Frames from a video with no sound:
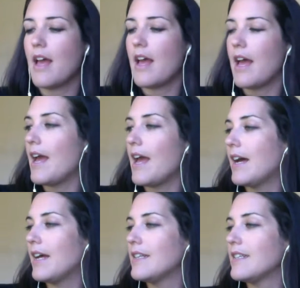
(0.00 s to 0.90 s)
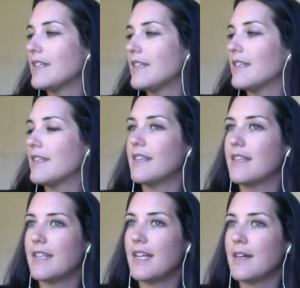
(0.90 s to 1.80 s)
And
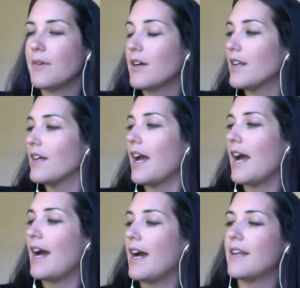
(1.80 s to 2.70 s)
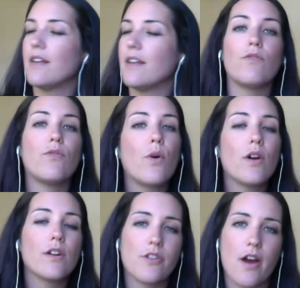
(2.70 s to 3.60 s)
then I'm going to add
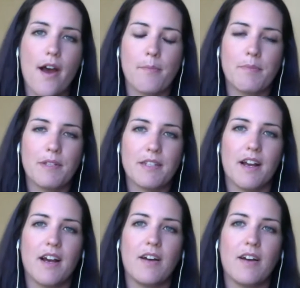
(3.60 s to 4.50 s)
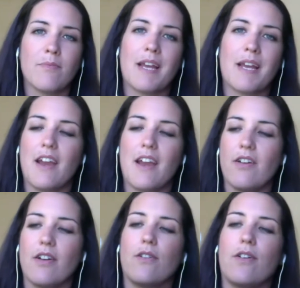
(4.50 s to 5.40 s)
4 drops of my
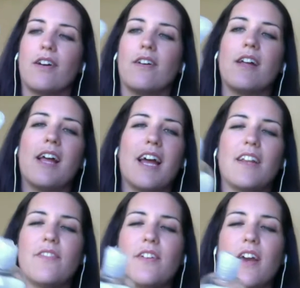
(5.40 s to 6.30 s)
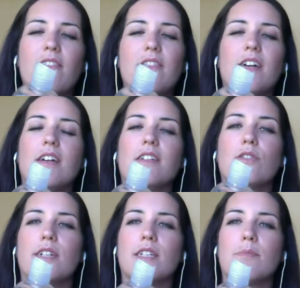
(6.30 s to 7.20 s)
carrier oil. And if you have a
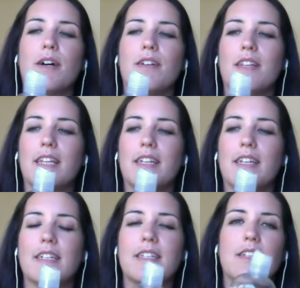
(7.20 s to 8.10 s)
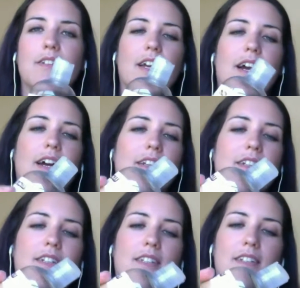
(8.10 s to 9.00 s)
squeeze bottle like this, you can kind of
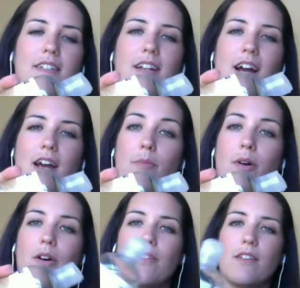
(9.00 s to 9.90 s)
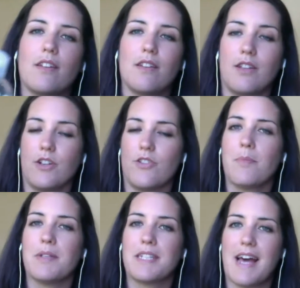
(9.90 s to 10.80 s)
just eyeball the
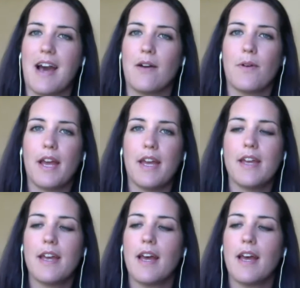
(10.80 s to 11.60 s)
drops that way.